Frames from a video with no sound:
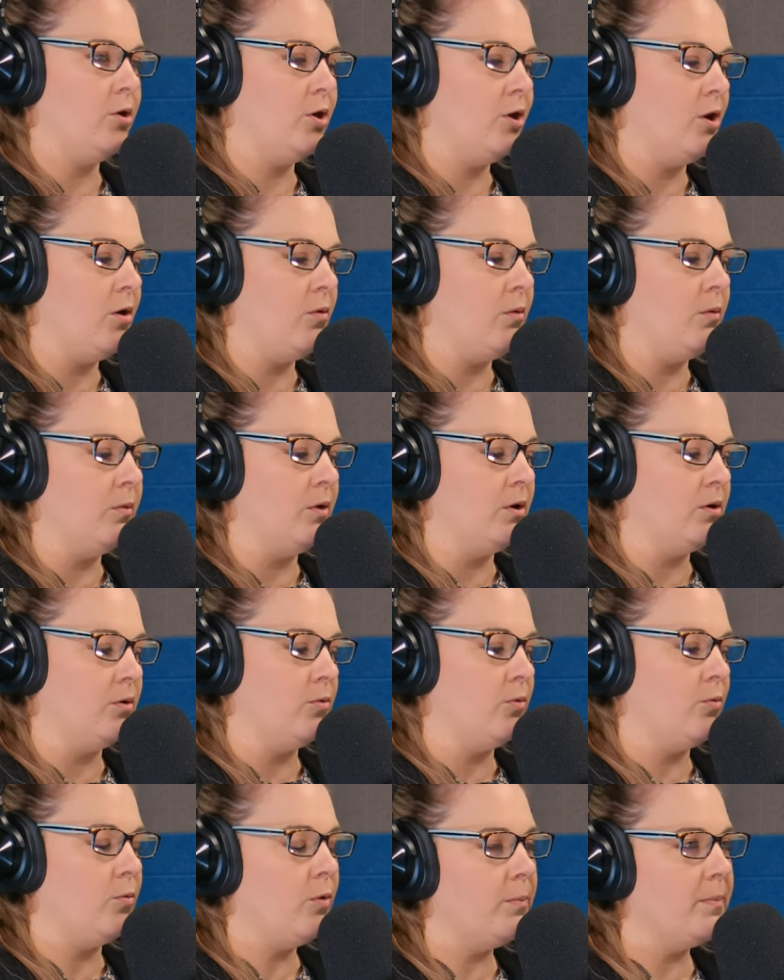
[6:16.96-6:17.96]
know, when we're
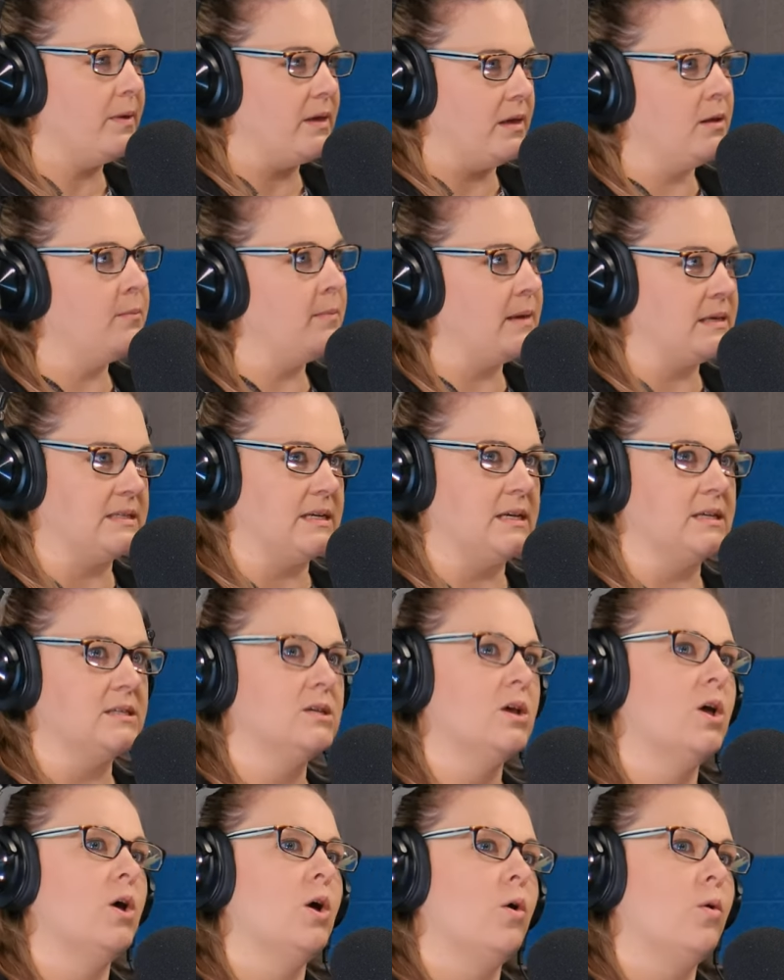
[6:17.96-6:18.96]
in business,
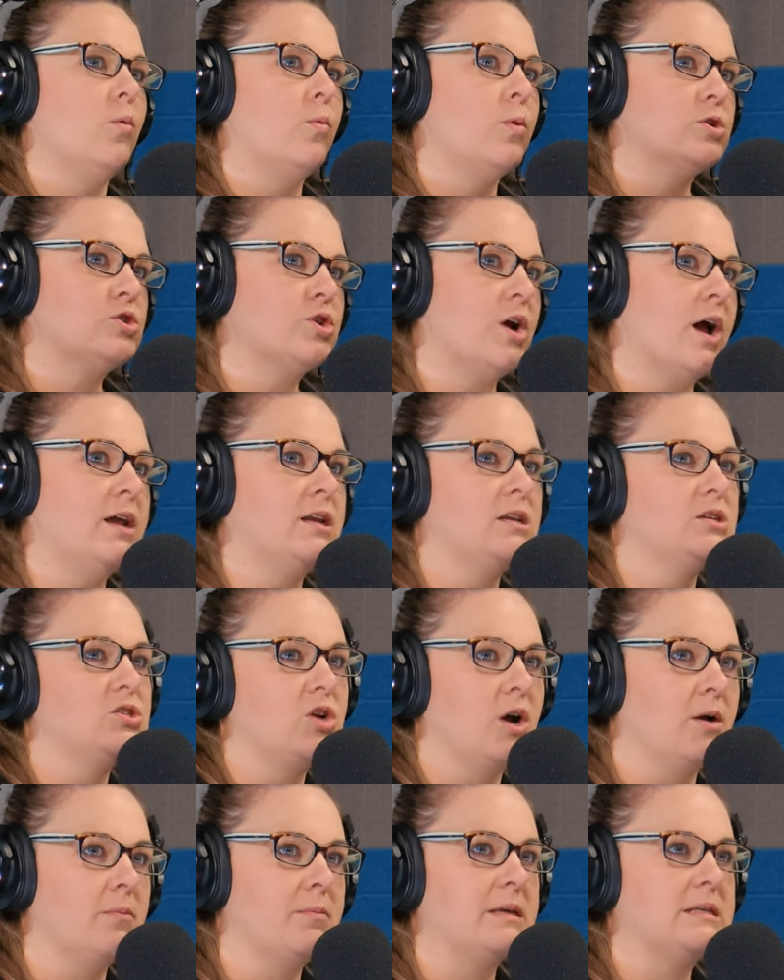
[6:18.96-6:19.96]
we're trying to
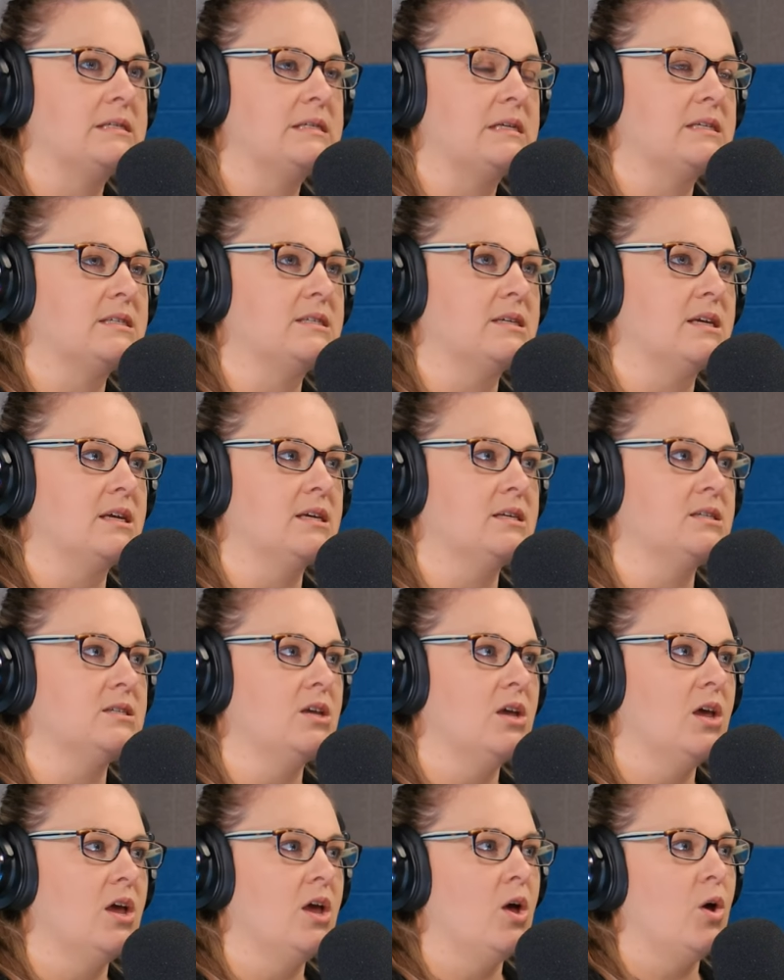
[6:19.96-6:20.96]
start businesses.
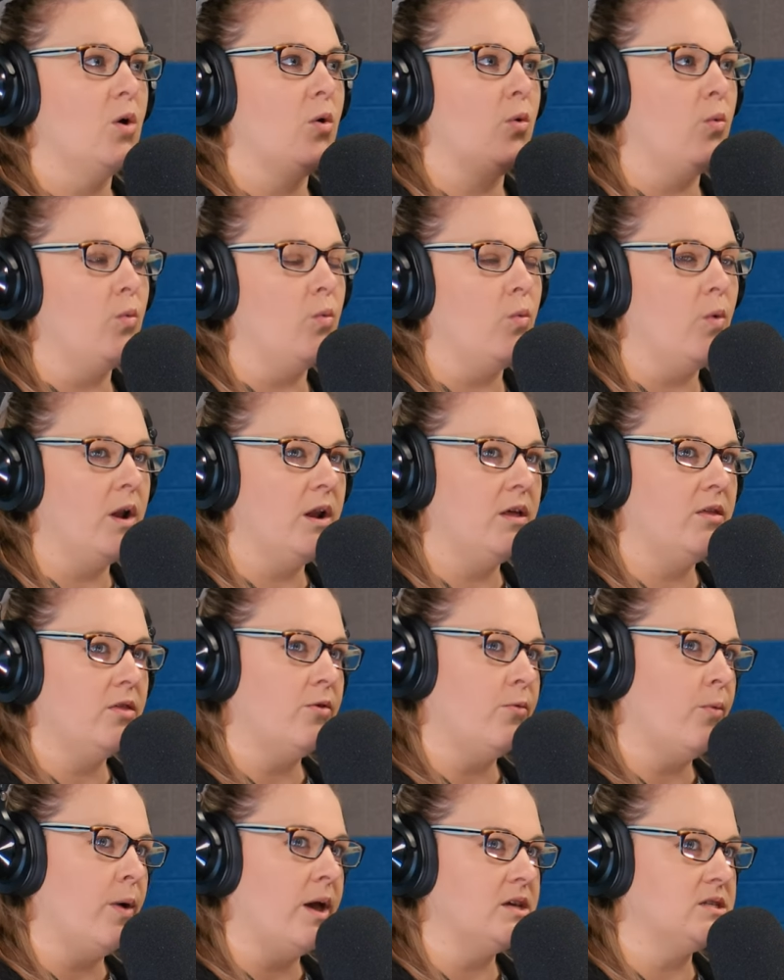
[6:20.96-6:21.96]
One of
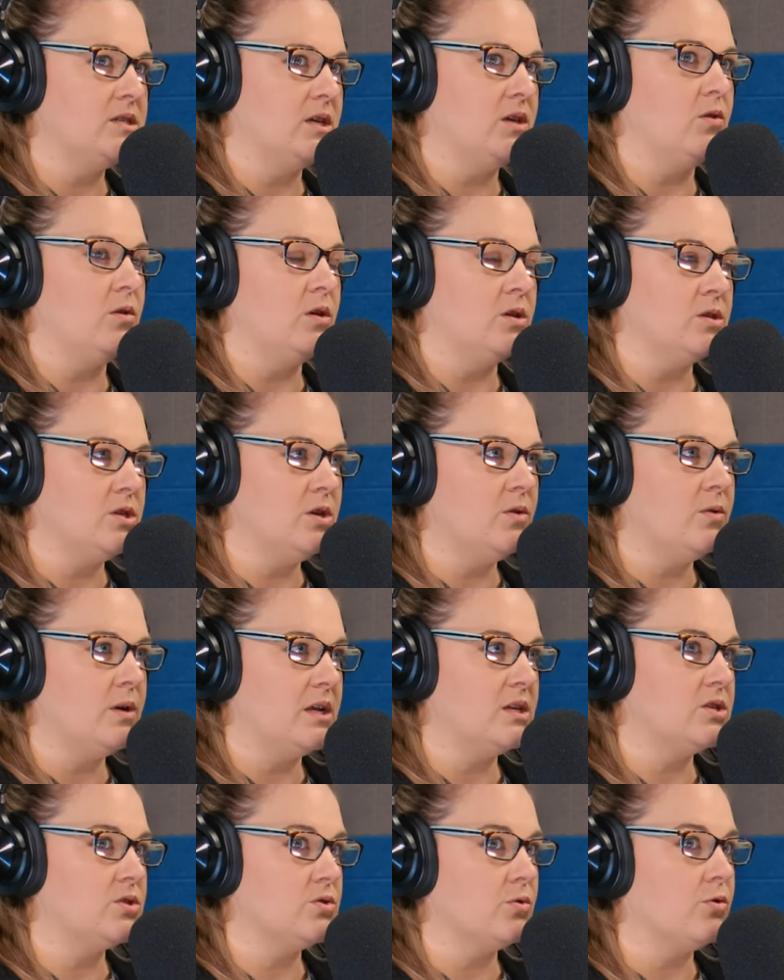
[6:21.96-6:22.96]
the ways that you can do it
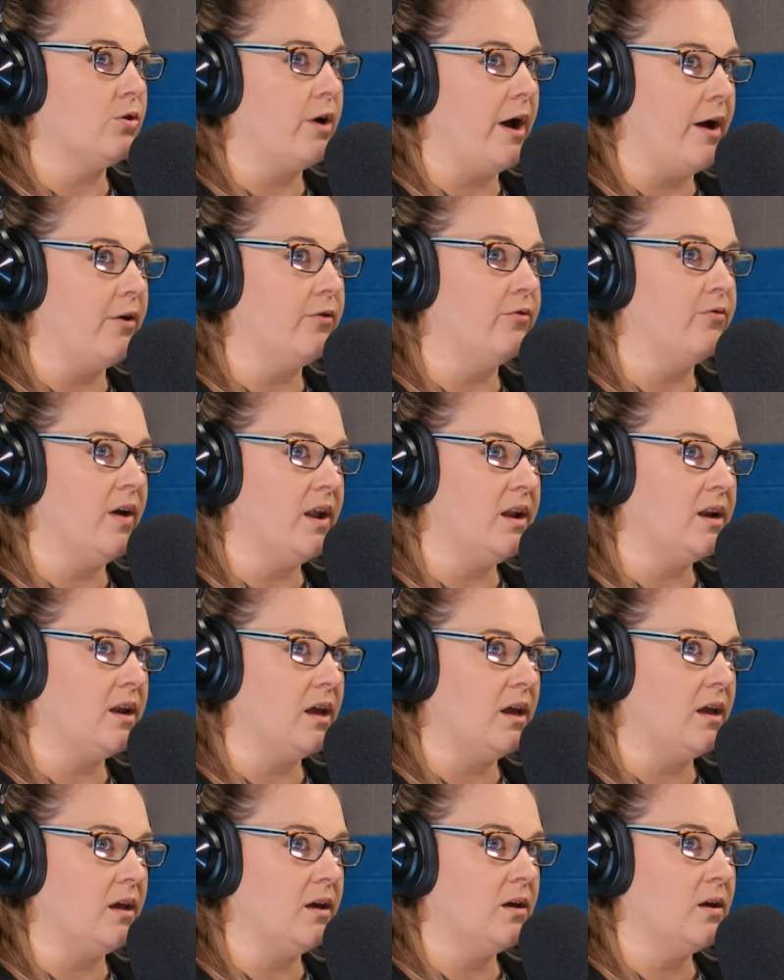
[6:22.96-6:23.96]
is through
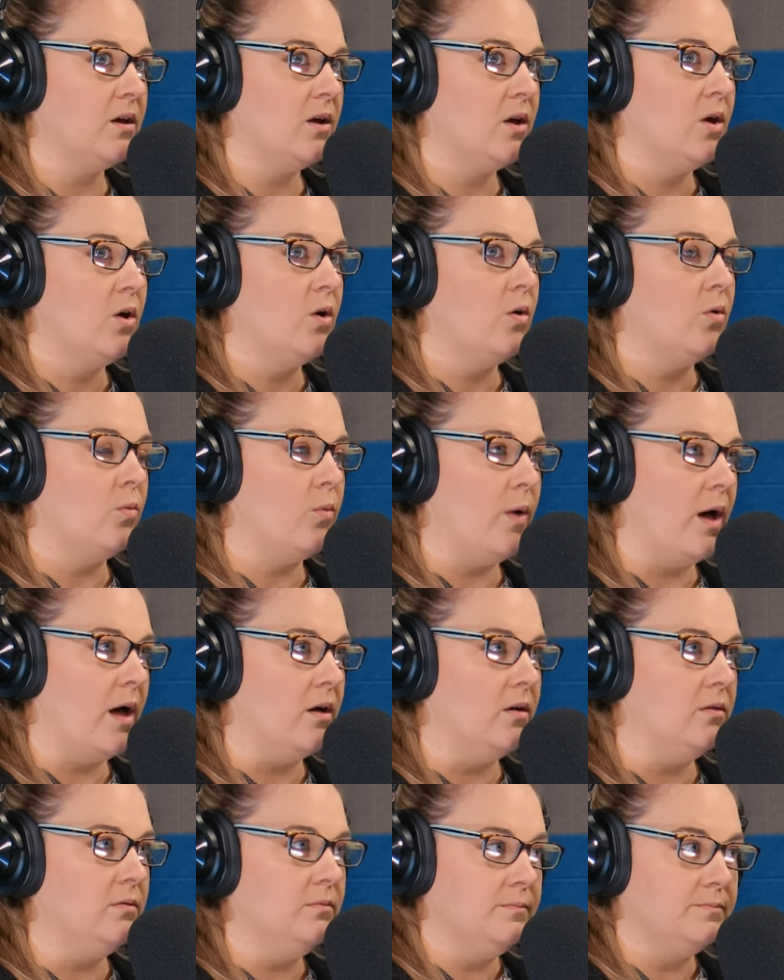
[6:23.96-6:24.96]
crowdfunding.
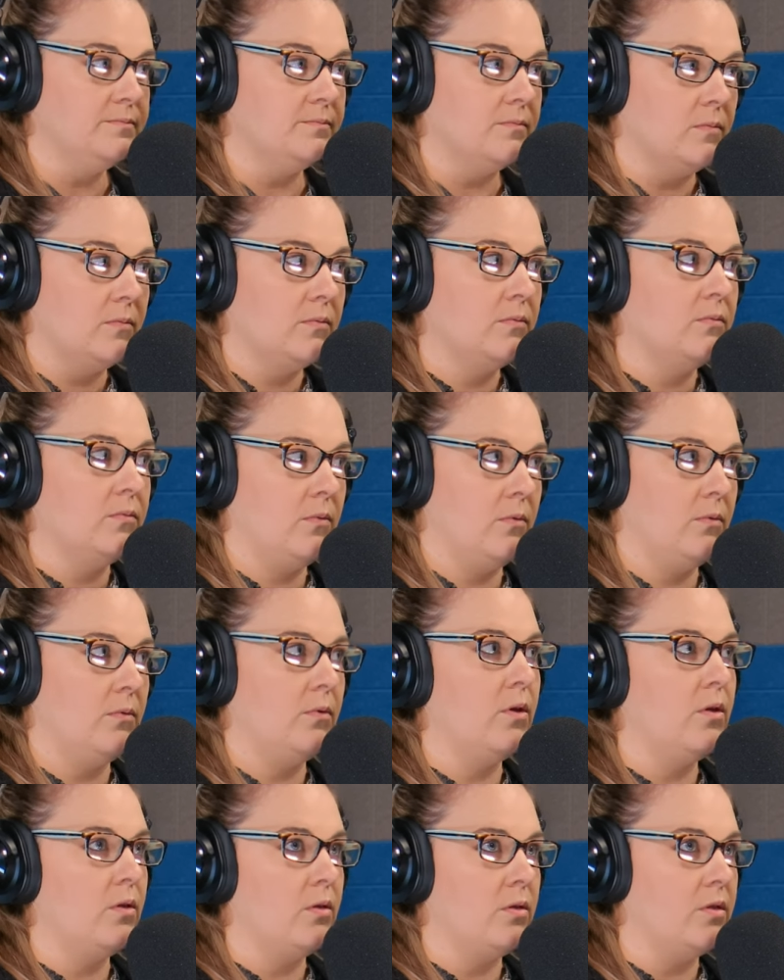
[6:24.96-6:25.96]
Well,
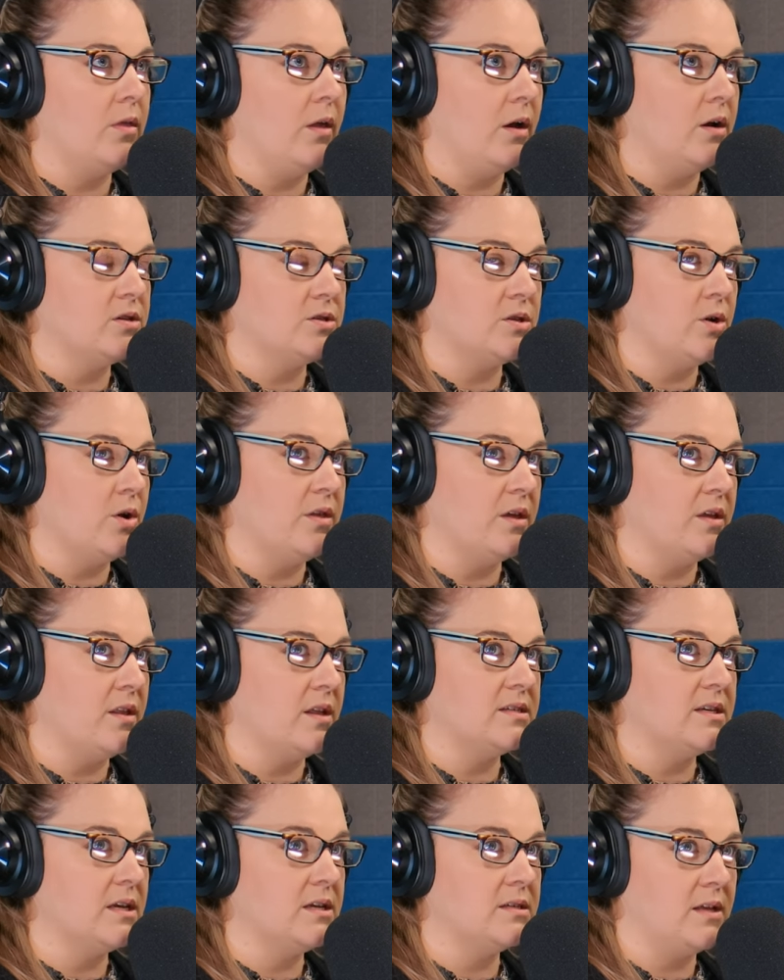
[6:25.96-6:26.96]
there's nothing
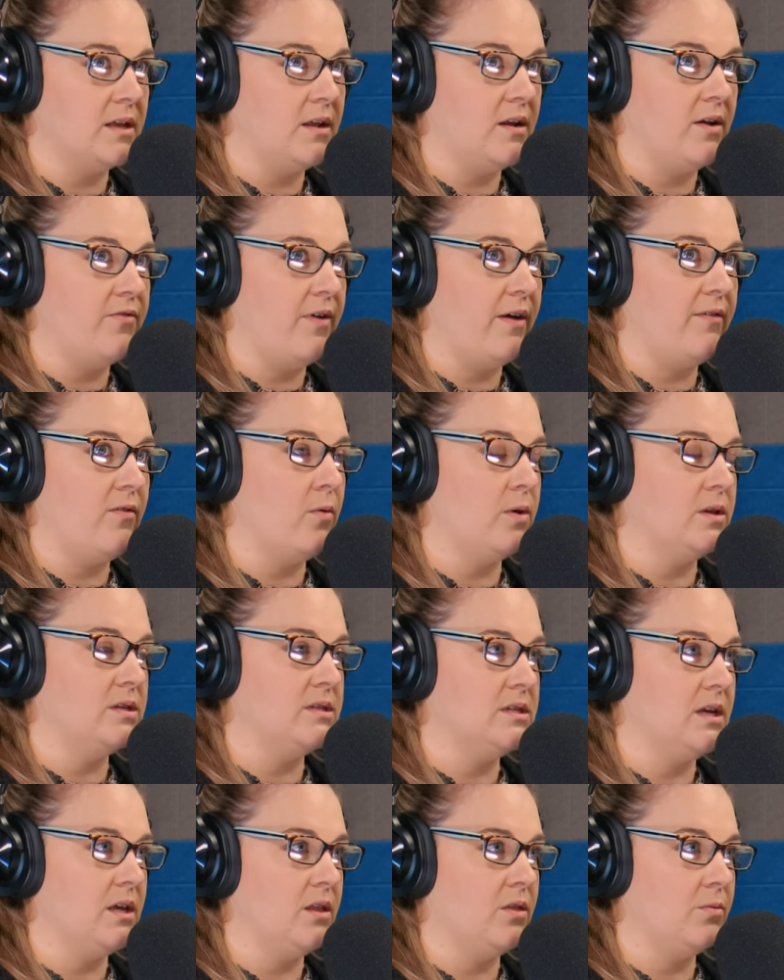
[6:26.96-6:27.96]
that says that a
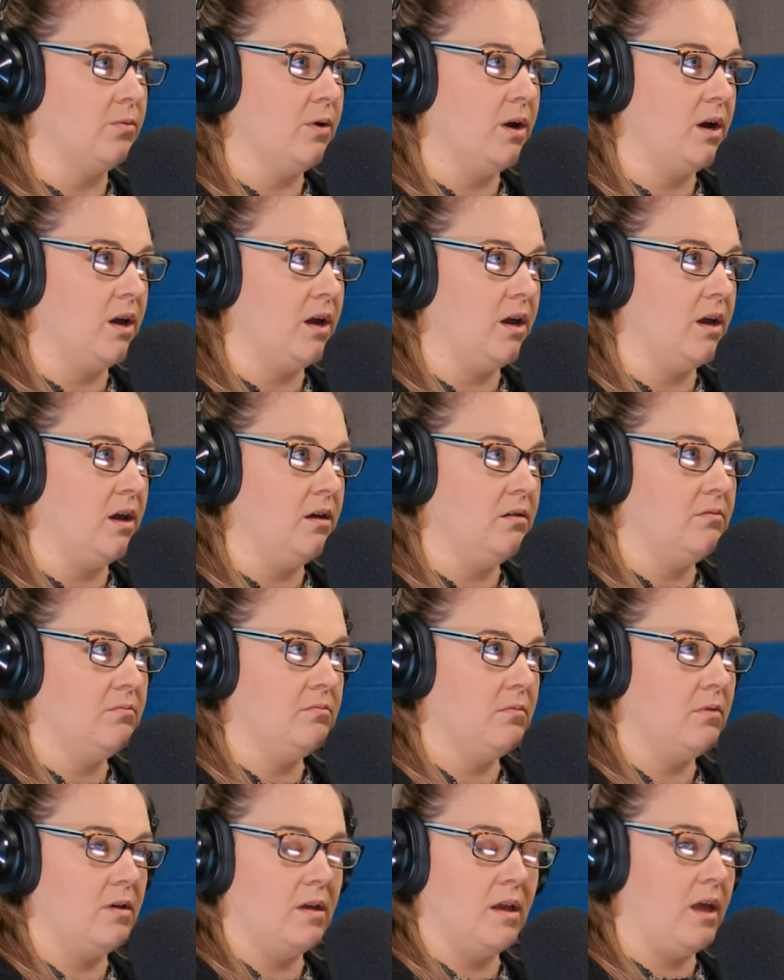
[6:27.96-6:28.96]
501c3
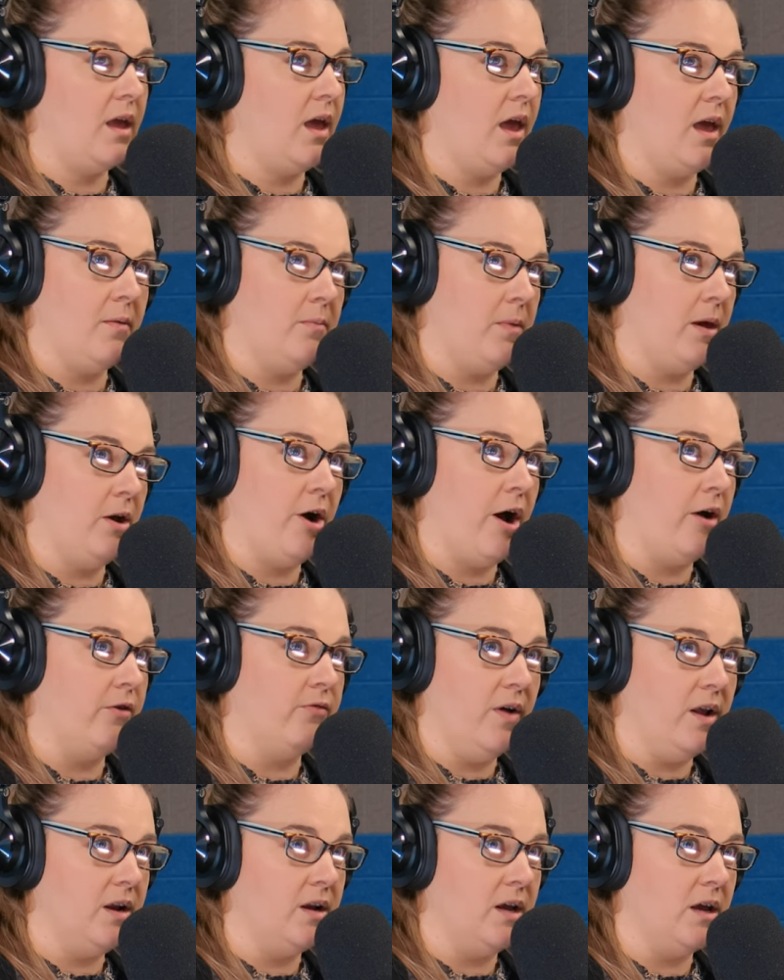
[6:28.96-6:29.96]
can't be
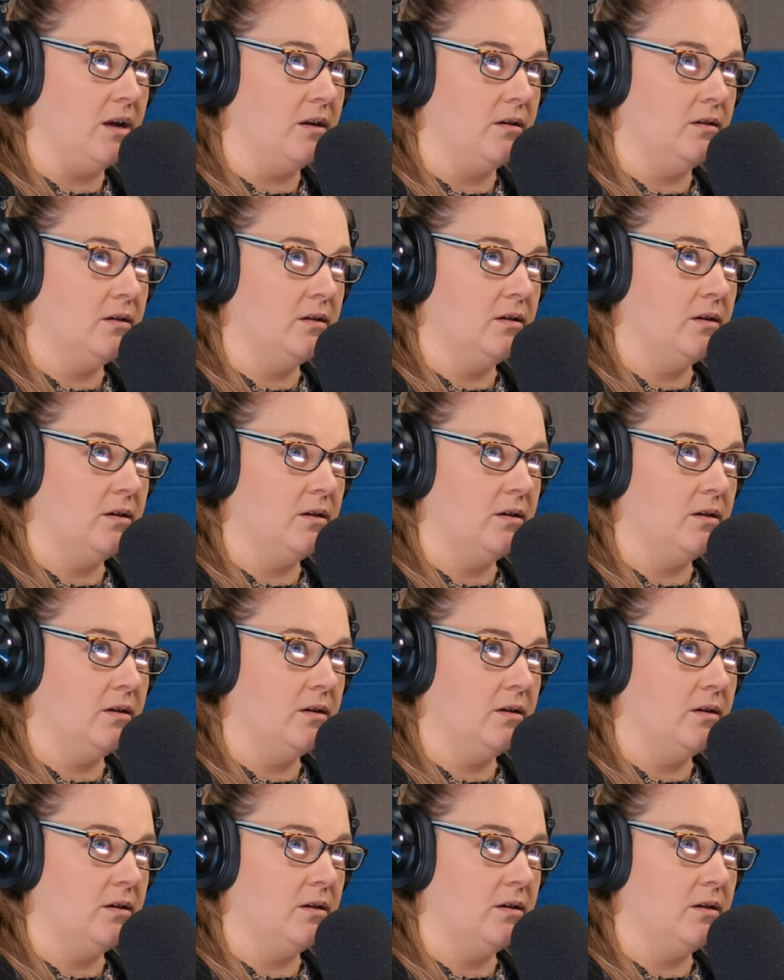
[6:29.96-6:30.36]
crowdfunded,